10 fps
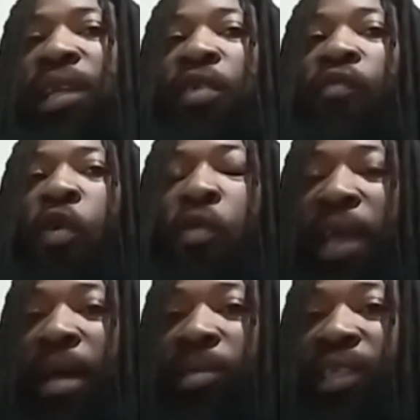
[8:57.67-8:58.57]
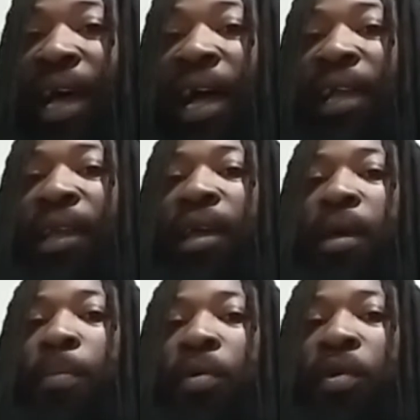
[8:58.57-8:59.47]
And the ROGAM shot
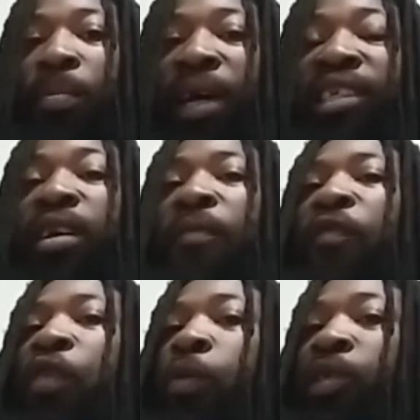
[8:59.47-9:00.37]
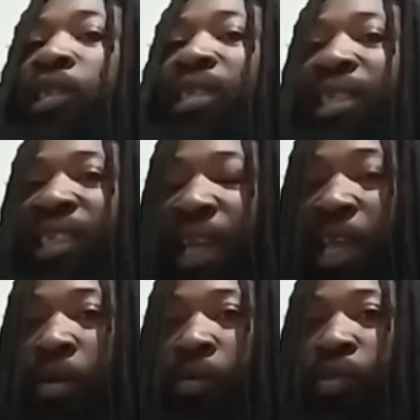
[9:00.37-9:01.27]
pretty much confuses the
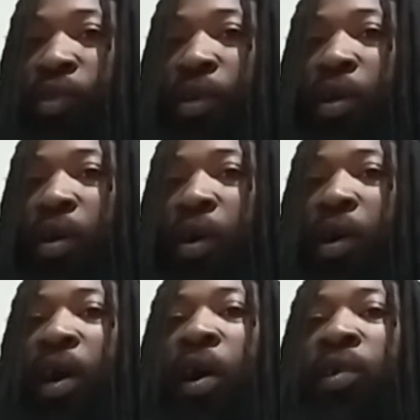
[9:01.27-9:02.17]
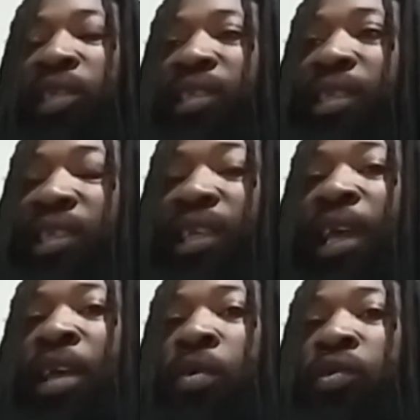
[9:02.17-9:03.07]
cells or causes the
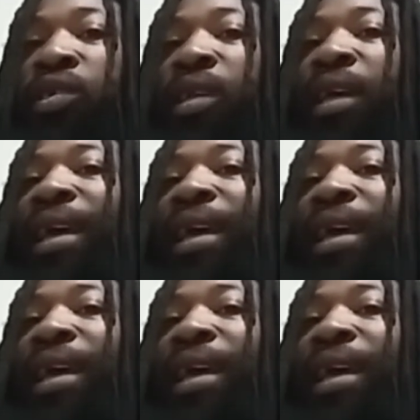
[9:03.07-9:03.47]
cells